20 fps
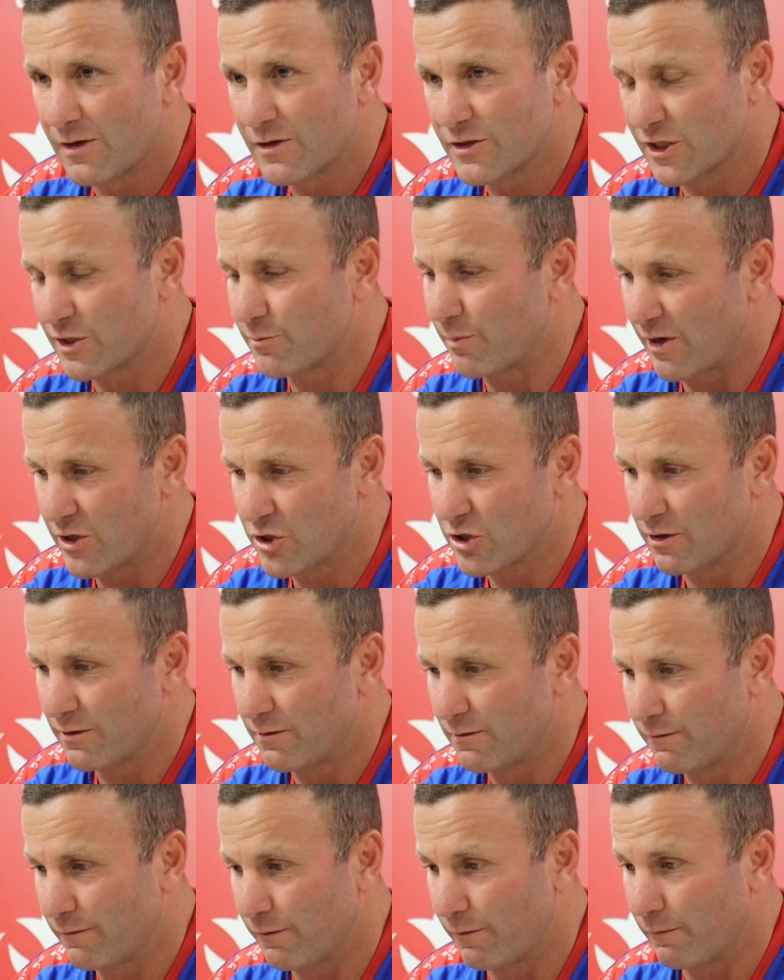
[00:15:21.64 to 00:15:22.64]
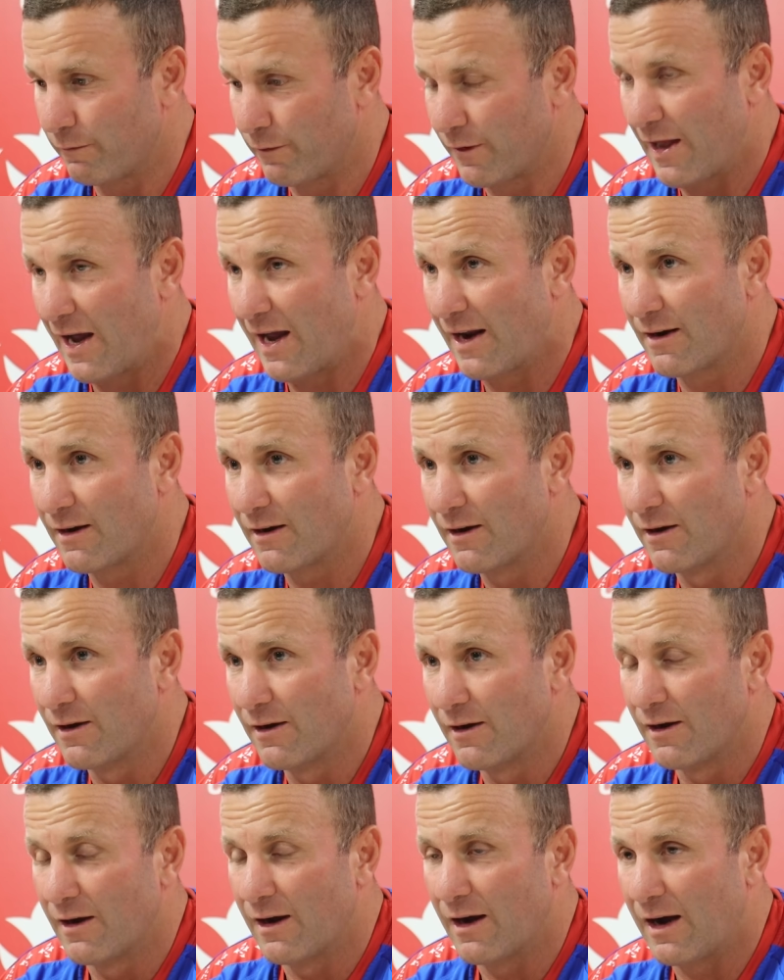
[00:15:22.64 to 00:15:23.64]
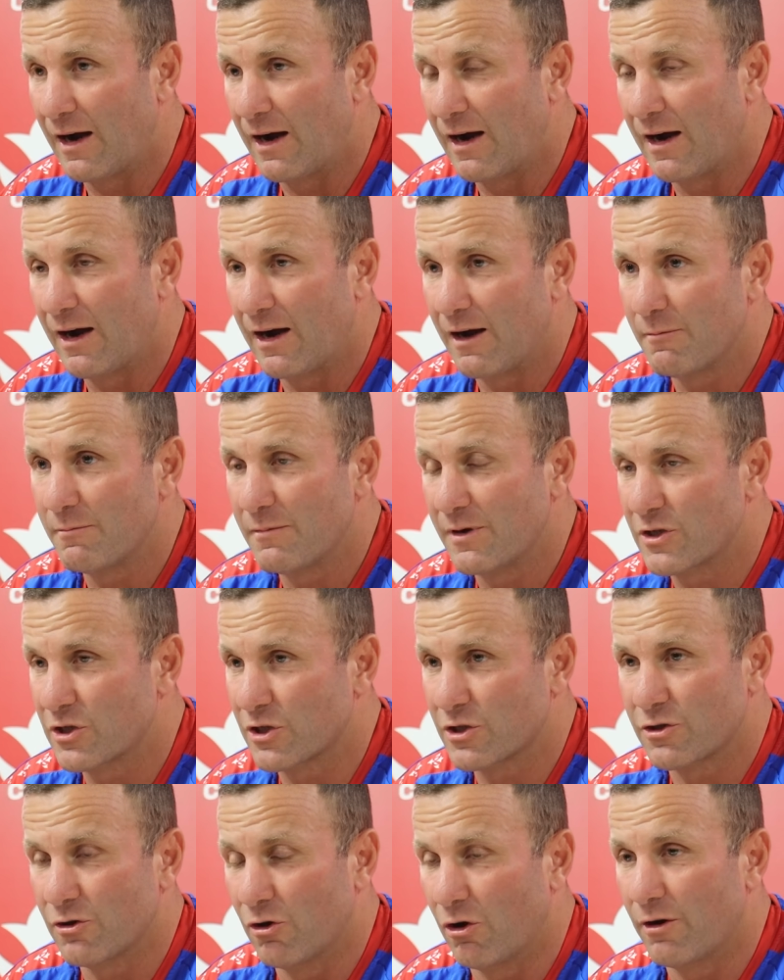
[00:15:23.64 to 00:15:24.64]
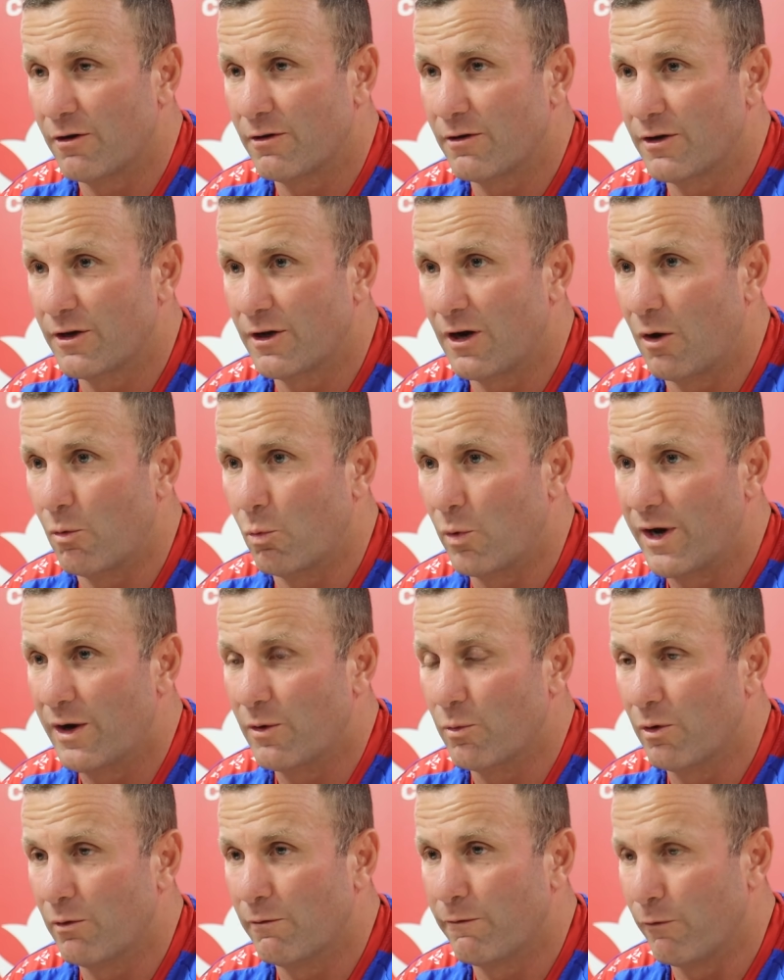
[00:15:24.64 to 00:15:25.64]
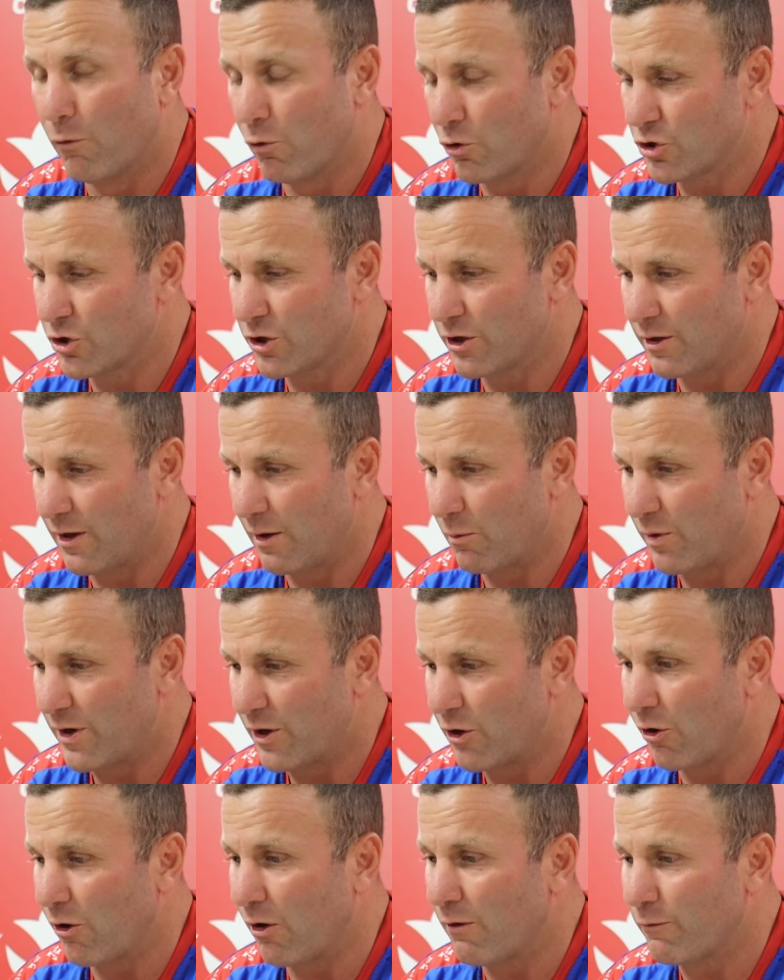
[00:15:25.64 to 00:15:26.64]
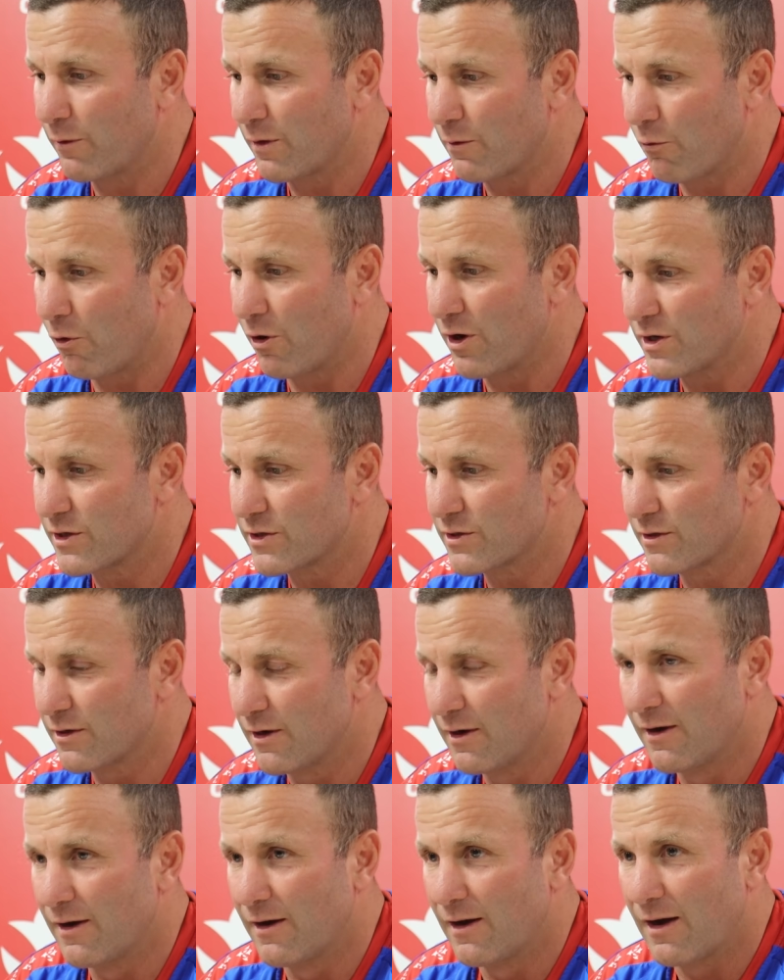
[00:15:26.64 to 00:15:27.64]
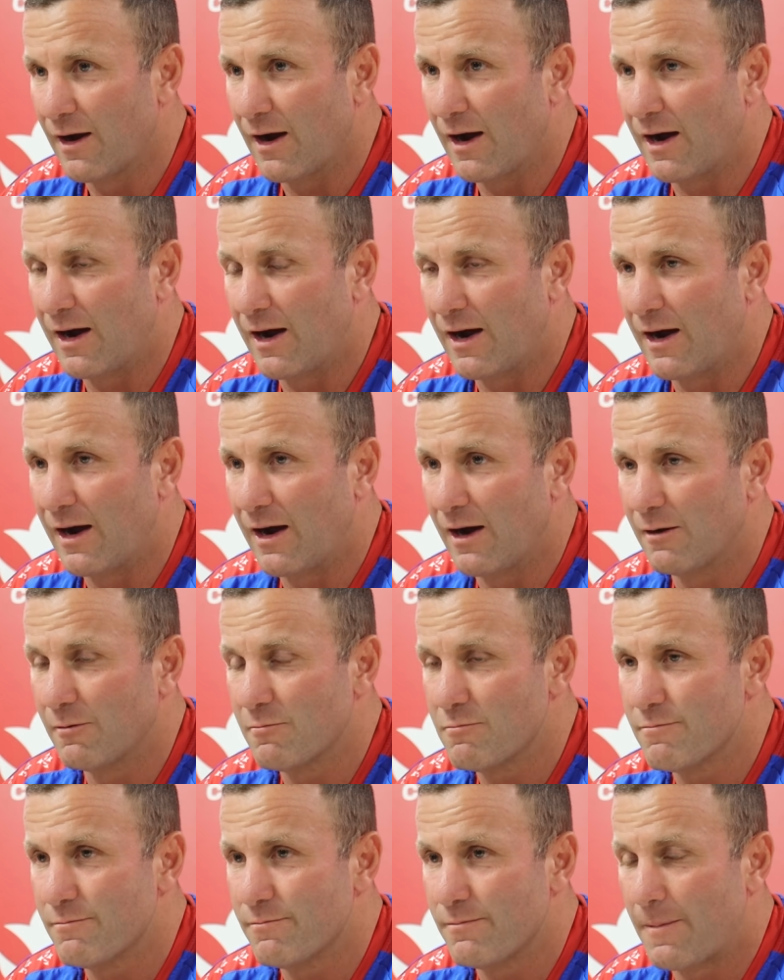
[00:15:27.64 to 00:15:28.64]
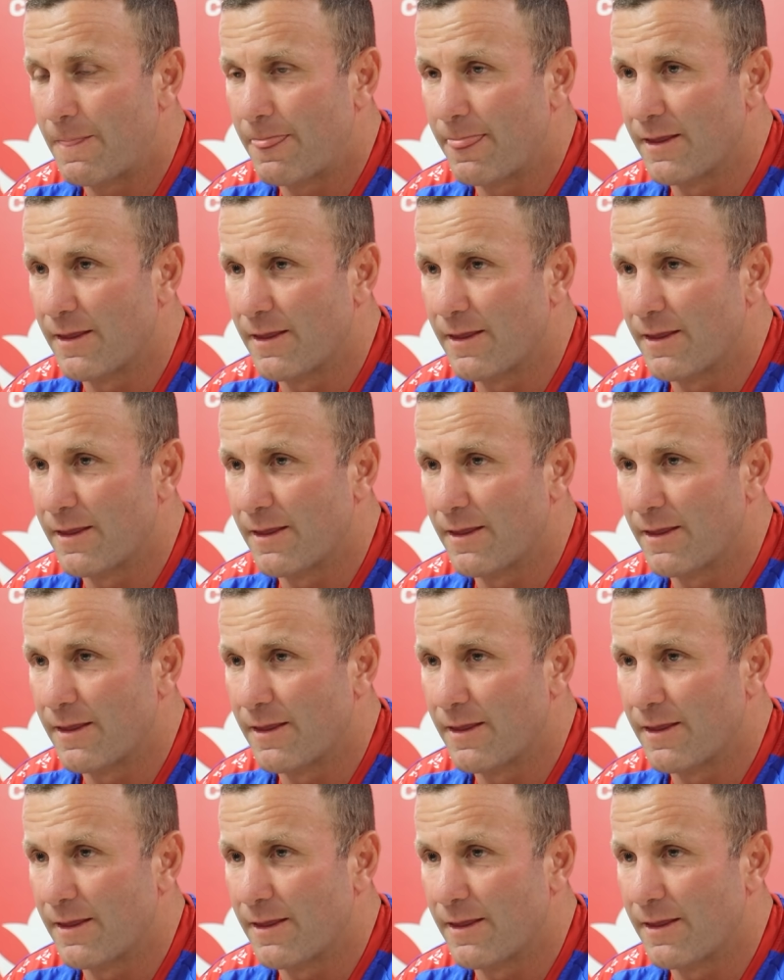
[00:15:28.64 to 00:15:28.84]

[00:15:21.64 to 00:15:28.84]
suspension for that. It's just not. We were fortunate that we got off with Rhyse, and